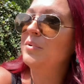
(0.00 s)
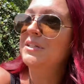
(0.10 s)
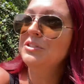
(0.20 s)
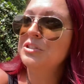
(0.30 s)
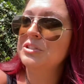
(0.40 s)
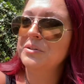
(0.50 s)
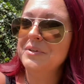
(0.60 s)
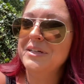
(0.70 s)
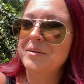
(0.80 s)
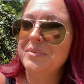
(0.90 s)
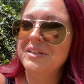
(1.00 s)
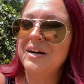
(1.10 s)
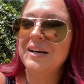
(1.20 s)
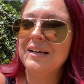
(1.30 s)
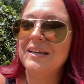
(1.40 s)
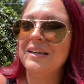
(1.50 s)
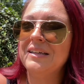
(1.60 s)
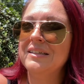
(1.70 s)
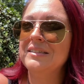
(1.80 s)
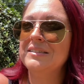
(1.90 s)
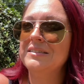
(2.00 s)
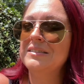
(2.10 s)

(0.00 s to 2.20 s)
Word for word: been showing up a lot in